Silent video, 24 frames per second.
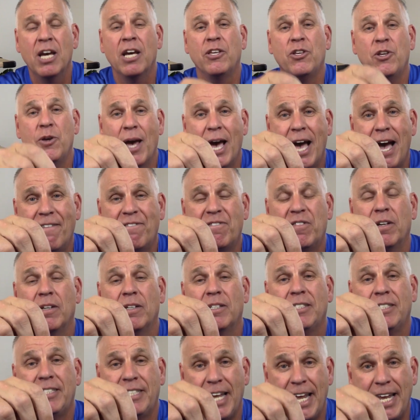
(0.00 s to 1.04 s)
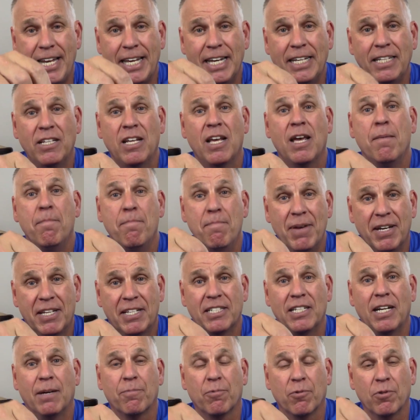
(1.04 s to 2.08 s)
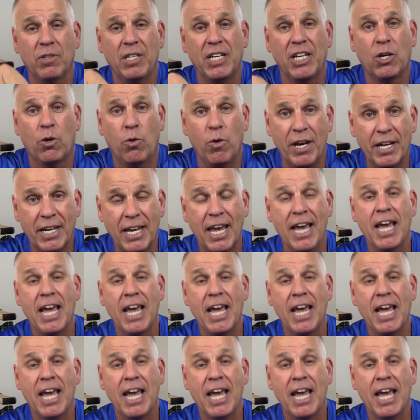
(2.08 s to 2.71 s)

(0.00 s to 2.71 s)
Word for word: You have to take it, mix it up really quick,